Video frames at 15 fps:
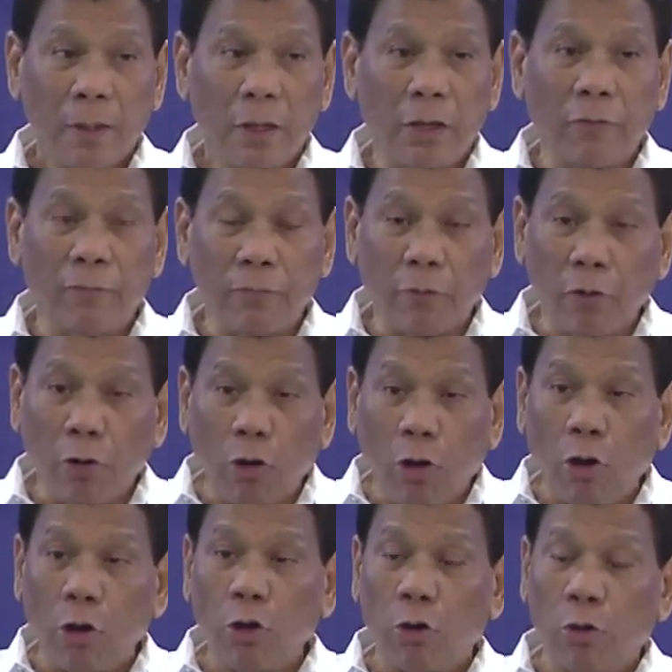If
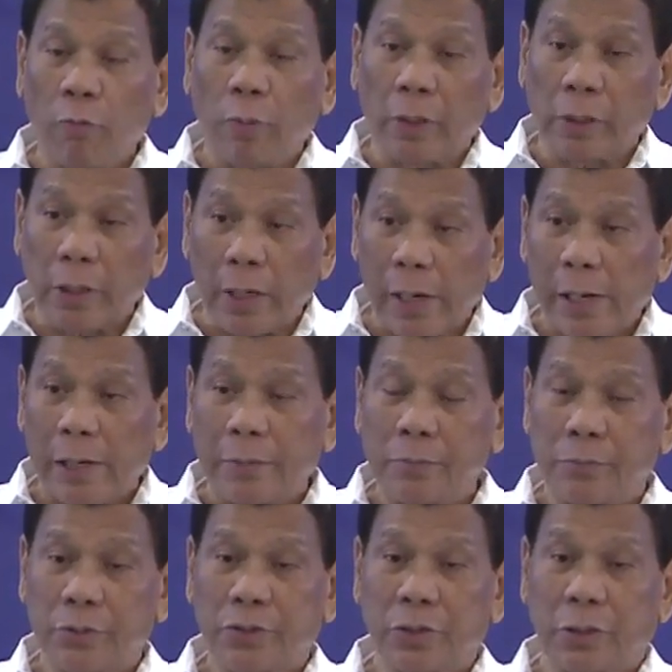all of our
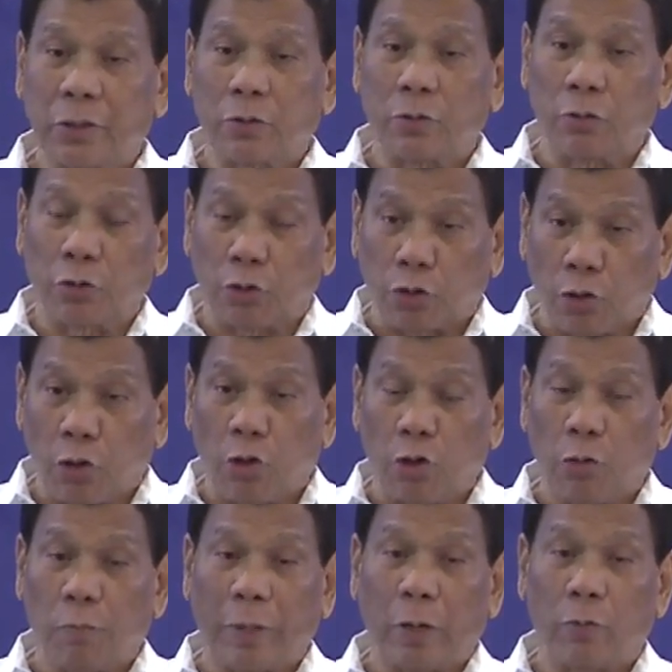arms are
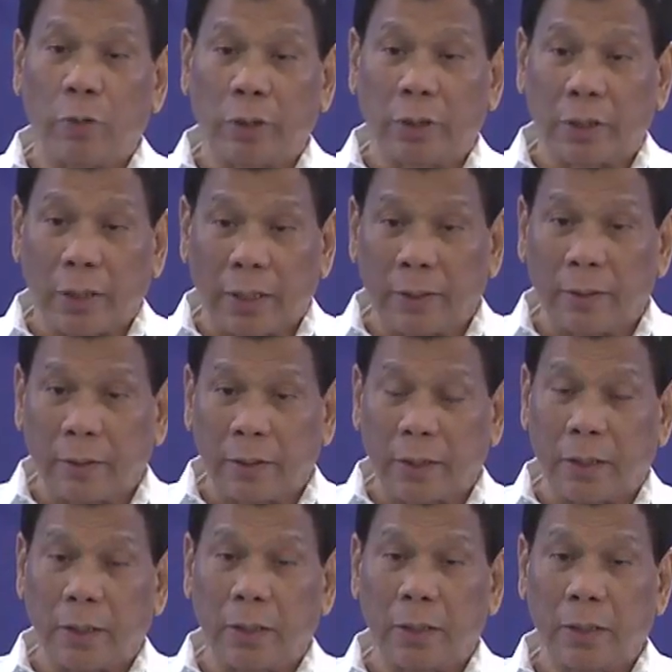controlled by one
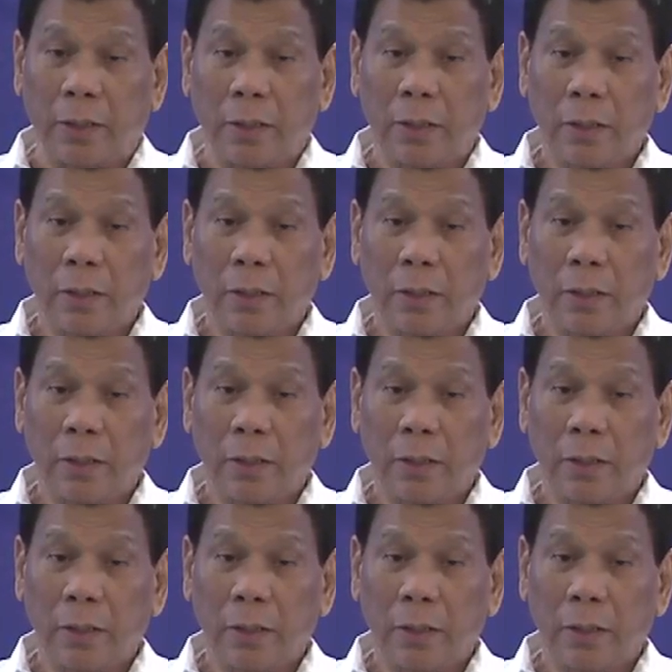country,